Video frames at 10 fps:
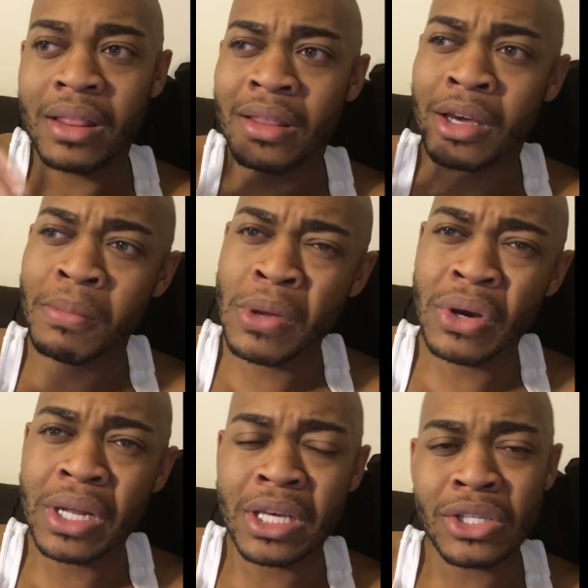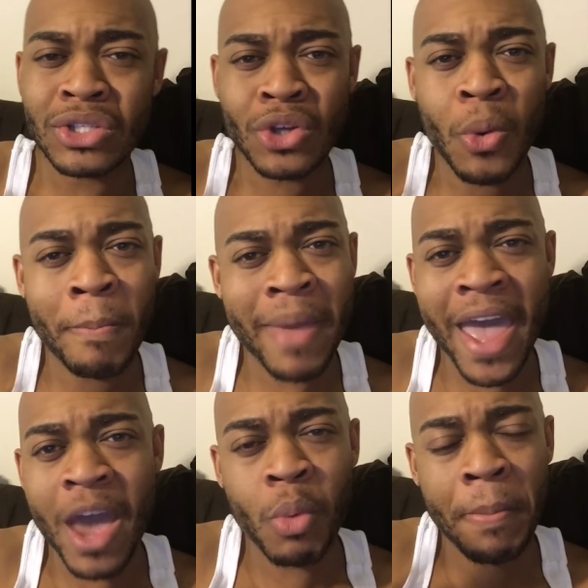the community gets so
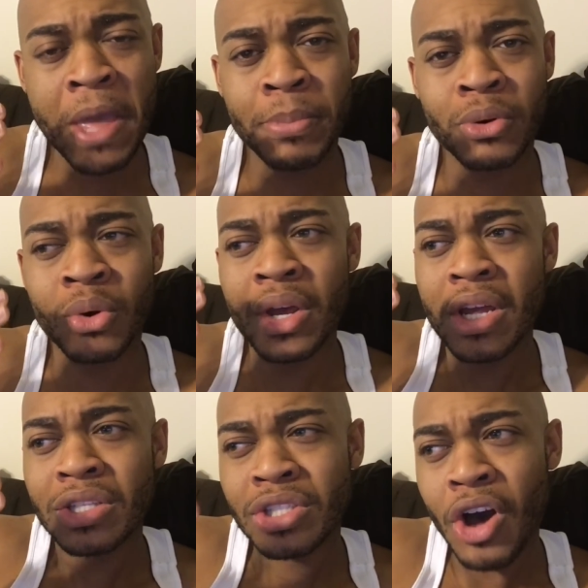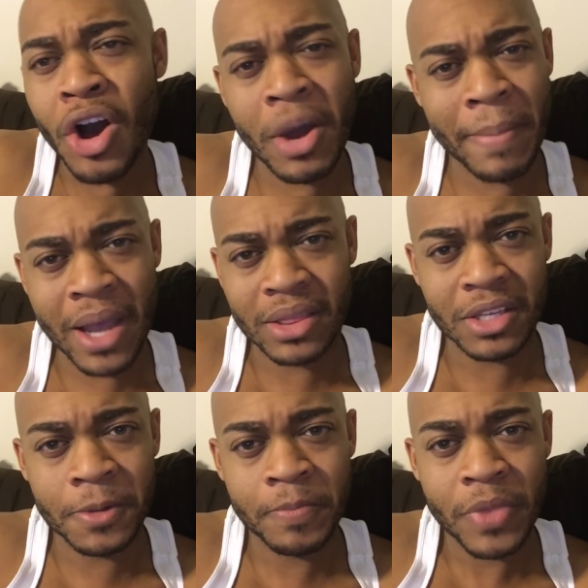mad when people talk about
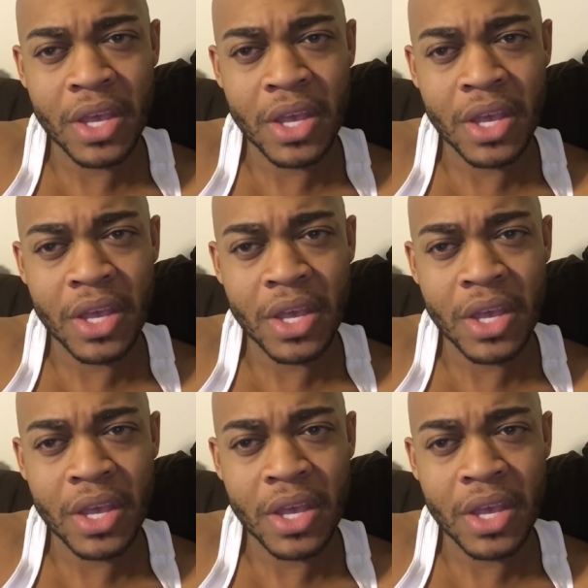them.